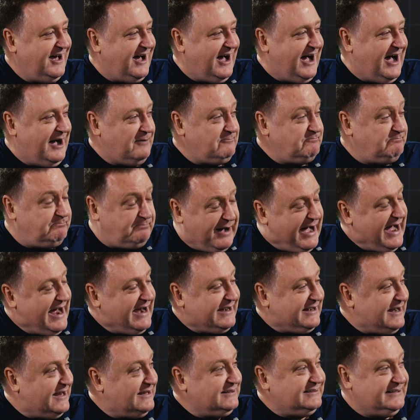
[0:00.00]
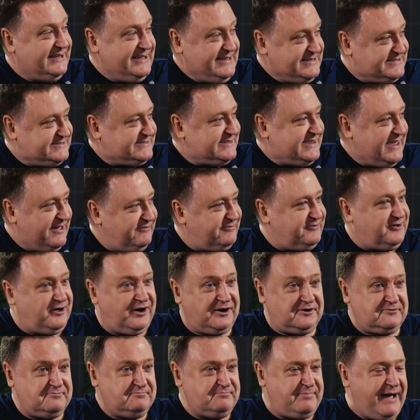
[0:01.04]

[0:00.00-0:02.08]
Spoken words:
But at least they've gotten